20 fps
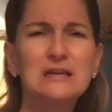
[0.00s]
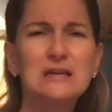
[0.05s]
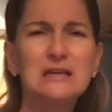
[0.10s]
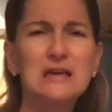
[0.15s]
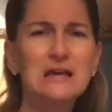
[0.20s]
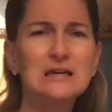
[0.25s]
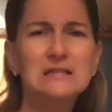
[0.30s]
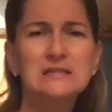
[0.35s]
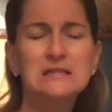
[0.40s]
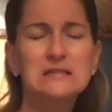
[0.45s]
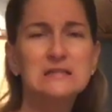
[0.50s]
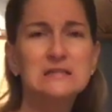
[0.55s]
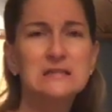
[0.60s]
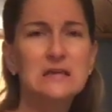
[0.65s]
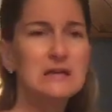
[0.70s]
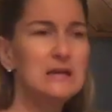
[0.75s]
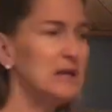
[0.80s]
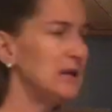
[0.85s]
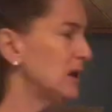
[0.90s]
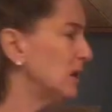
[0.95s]
nice and
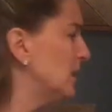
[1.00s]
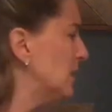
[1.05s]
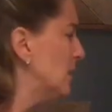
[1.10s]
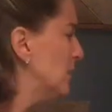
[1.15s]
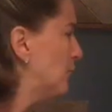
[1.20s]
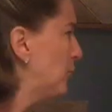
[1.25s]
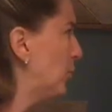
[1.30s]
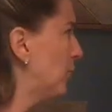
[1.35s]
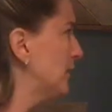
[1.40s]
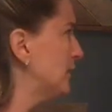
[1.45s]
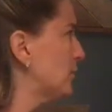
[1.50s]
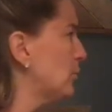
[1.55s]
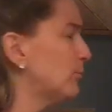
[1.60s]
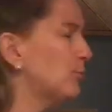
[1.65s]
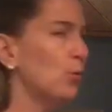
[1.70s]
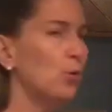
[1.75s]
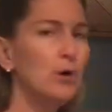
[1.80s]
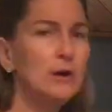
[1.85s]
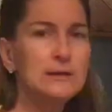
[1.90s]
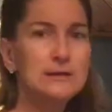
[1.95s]
sunny. Boy, oh
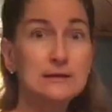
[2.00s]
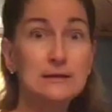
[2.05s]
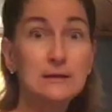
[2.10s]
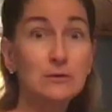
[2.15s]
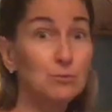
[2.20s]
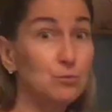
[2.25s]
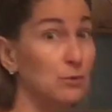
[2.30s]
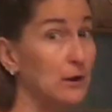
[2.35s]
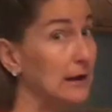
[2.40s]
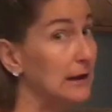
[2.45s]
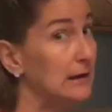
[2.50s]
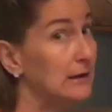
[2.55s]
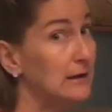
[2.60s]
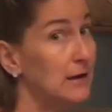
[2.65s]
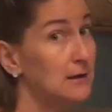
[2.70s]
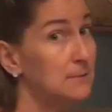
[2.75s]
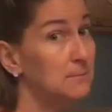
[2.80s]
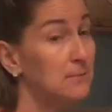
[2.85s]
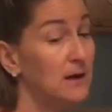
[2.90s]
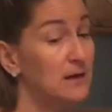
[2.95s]
boy, did it rain
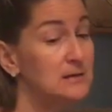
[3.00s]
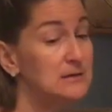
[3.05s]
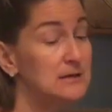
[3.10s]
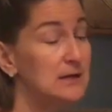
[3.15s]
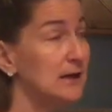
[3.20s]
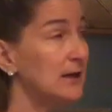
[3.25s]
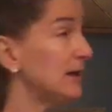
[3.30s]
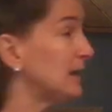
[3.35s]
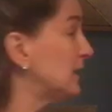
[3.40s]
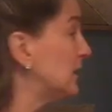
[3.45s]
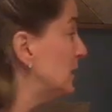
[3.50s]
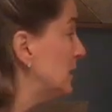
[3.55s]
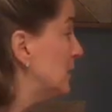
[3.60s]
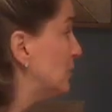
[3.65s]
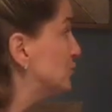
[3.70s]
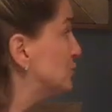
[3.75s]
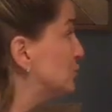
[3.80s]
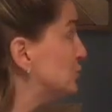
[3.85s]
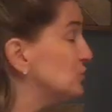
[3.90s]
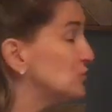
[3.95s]
on Monday.
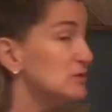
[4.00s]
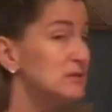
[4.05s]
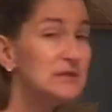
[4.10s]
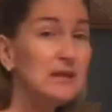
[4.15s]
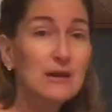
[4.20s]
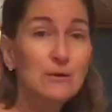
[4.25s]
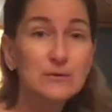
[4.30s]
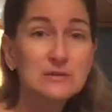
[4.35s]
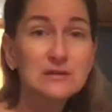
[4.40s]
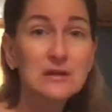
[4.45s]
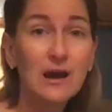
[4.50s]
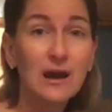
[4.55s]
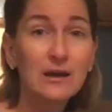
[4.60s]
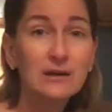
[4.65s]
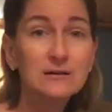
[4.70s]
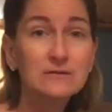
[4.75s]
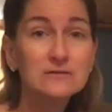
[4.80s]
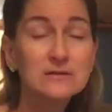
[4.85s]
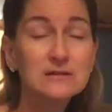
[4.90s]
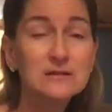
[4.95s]
Tuesday was kind
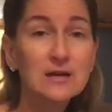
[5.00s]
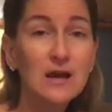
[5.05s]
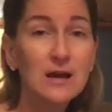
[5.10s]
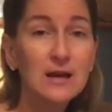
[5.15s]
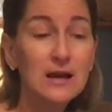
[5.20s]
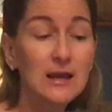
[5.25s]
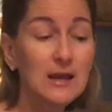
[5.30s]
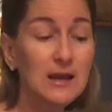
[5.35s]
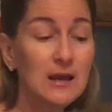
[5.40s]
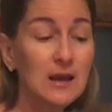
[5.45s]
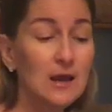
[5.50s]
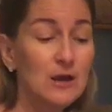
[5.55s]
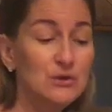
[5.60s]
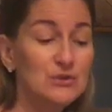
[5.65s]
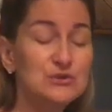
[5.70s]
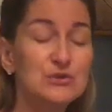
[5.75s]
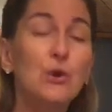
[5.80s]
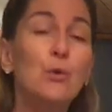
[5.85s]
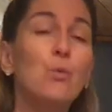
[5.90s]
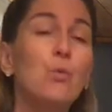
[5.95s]
of sunny.
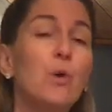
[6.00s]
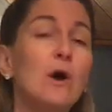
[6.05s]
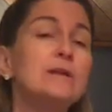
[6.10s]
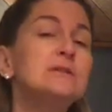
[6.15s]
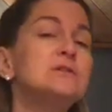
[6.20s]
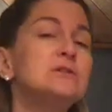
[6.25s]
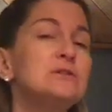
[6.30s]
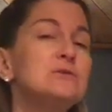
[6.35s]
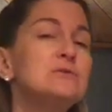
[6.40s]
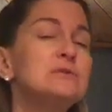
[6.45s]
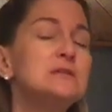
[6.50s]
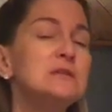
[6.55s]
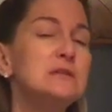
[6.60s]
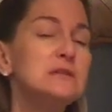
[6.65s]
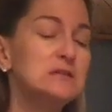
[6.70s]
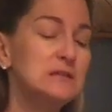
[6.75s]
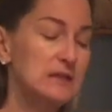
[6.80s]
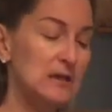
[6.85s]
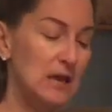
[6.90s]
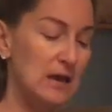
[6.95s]
So what do you see
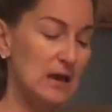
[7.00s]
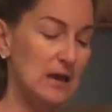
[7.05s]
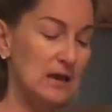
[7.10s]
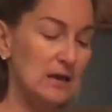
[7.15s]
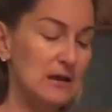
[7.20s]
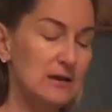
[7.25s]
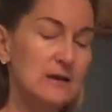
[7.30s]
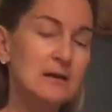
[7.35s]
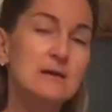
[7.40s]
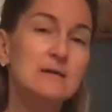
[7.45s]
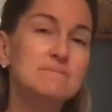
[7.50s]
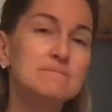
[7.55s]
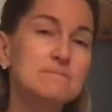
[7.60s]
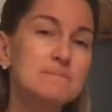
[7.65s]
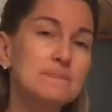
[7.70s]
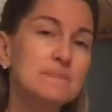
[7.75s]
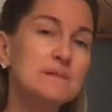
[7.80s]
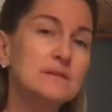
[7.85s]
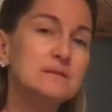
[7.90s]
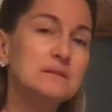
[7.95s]
today?
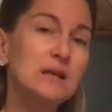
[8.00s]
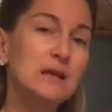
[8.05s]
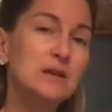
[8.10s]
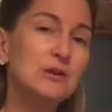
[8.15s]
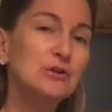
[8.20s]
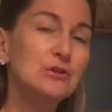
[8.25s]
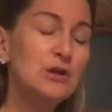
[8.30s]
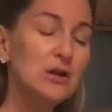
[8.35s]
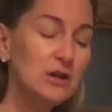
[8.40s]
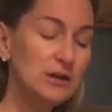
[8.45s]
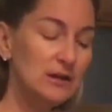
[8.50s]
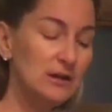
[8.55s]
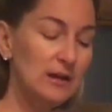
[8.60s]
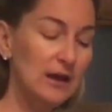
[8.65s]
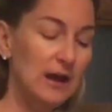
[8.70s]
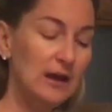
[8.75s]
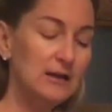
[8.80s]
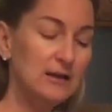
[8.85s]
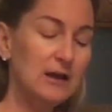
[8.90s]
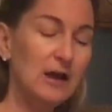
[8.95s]
Take a look
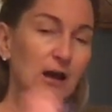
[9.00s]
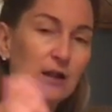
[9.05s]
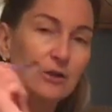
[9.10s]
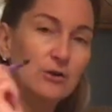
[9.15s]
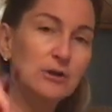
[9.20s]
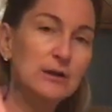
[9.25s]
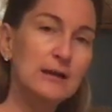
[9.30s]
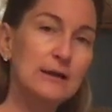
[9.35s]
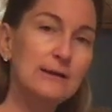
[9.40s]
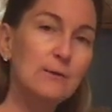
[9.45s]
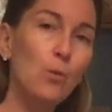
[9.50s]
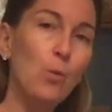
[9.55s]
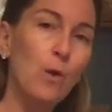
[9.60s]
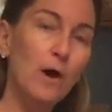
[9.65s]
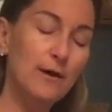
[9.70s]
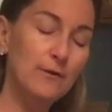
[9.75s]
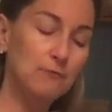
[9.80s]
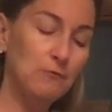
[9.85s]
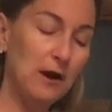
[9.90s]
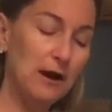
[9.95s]
and color in
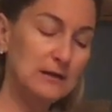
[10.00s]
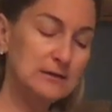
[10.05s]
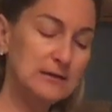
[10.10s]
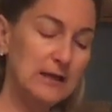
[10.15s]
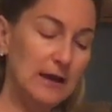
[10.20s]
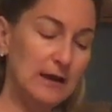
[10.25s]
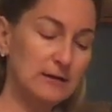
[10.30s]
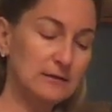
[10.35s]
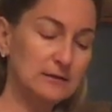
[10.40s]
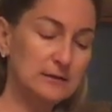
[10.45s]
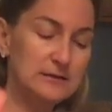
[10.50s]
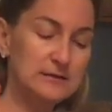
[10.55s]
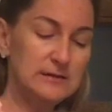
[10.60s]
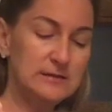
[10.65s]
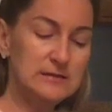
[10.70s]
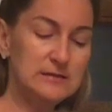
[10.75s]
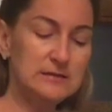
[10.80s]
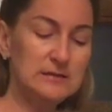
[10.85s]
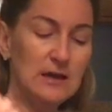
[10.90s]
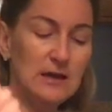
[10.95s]
one rectangle. Is it
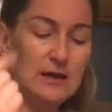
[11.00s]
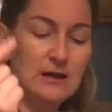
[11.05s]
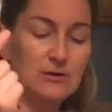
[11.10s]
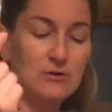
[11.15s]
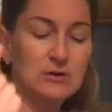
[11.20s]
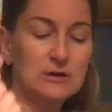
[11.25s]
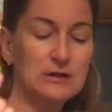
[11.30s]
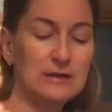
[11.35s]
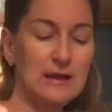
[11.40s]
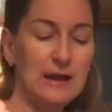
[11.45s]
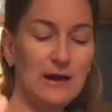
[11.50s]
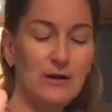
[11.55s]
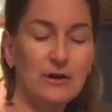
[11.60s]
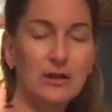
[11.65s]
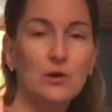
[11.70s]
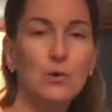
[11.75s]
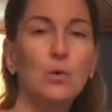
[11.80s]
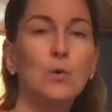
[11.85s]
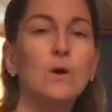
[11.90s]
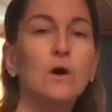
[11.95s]
sunny or cloudy
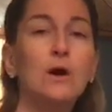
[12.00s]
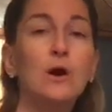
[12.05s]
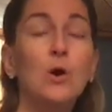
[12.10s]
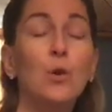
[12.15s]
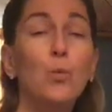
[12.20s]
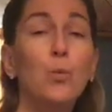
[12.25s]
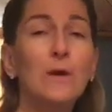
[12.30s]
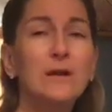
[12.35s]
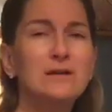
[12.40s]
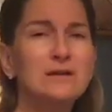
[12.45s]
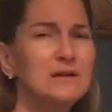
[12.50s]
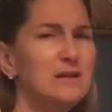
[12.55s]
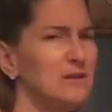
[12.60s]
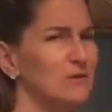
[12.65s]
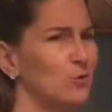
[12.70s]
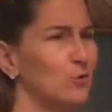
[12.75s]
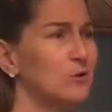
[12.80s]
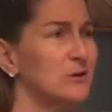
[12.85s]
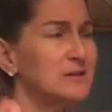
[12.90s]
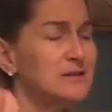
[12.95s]
or windy,
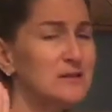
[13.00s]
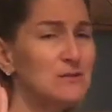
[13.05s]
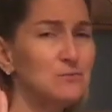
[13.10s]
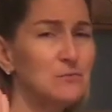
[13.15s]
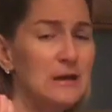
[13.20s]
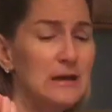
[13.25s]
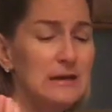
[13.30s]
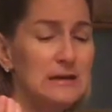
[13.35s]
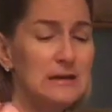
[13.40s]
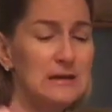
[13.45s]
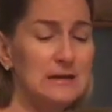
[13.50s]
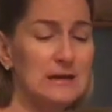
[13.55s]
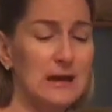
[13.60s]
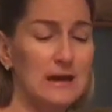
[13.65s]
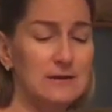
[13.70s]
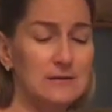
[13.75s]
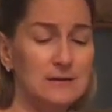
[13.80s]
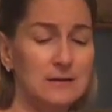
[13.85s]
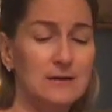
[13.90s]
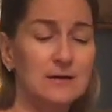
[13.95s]
or is it rainy
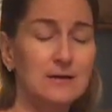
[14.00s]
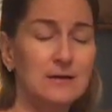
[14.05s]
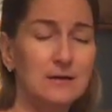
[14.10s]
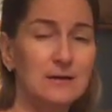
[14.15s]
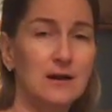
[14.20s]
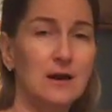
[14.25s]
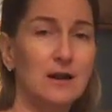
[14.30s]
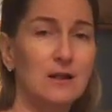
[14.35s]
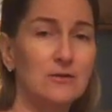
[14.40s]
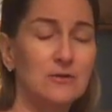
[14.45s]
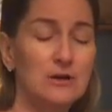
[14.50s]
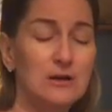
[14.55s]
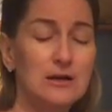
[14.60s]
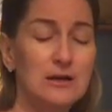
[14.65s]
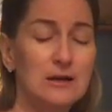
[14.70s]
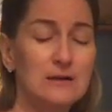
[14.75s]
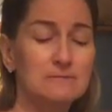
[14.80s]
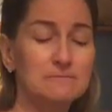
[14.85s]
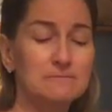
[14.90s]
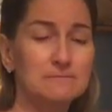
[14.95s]
again? Color it
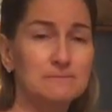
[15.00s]
in.